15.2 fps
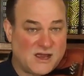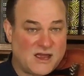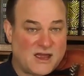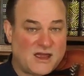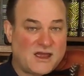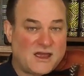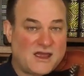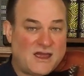
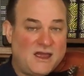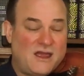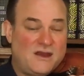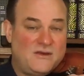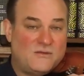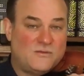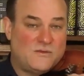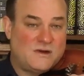
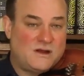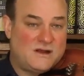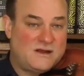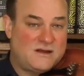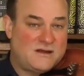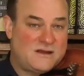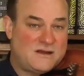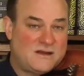and
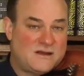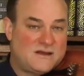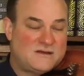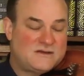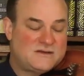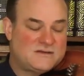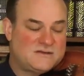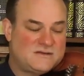
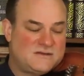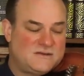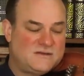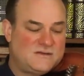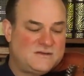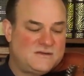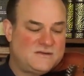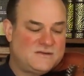1,
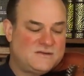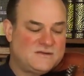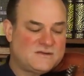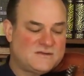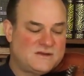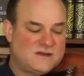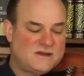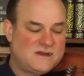
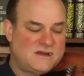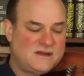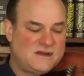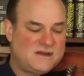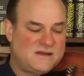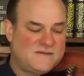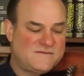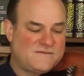2,
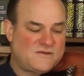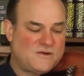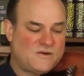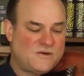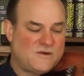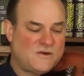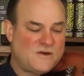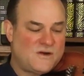3,
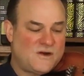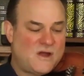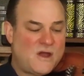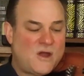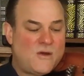4.